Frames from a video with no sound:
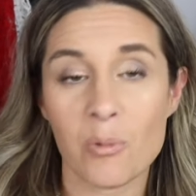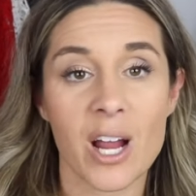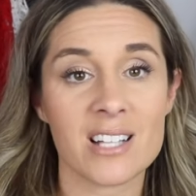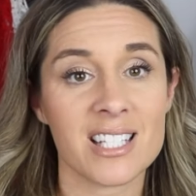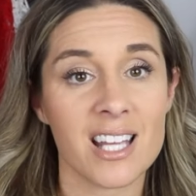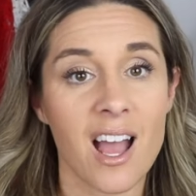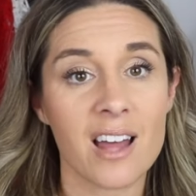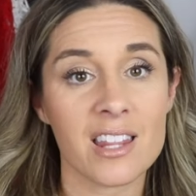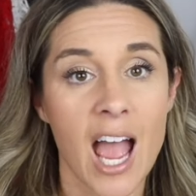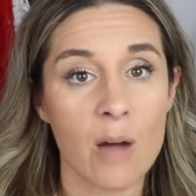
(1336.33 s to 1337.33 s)
whereas the
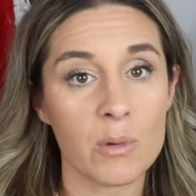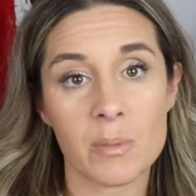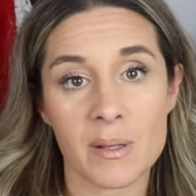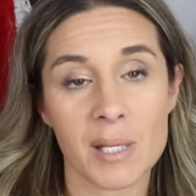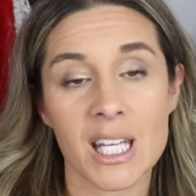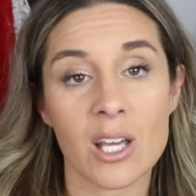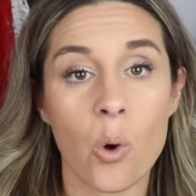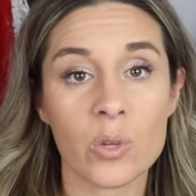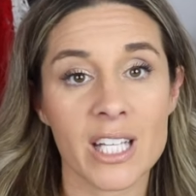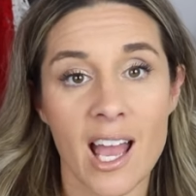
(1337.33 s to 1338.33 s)
the Alma B B
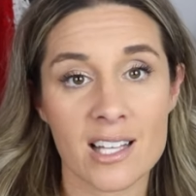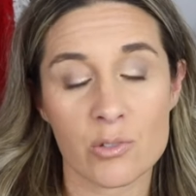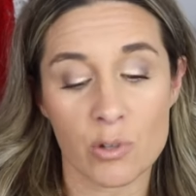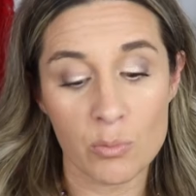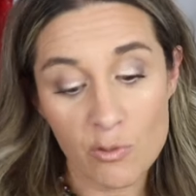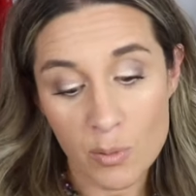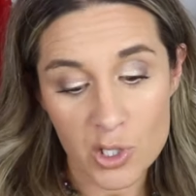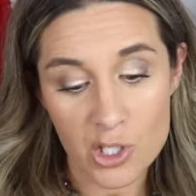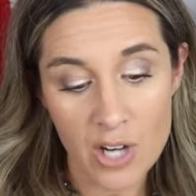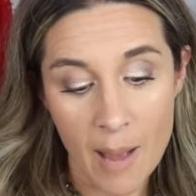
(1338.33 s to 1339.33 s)
only has removable
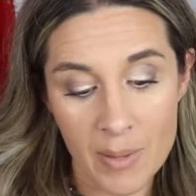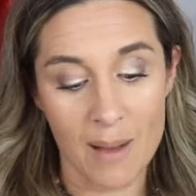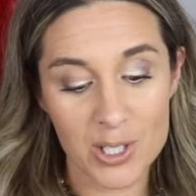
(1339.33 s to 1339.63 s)
strap.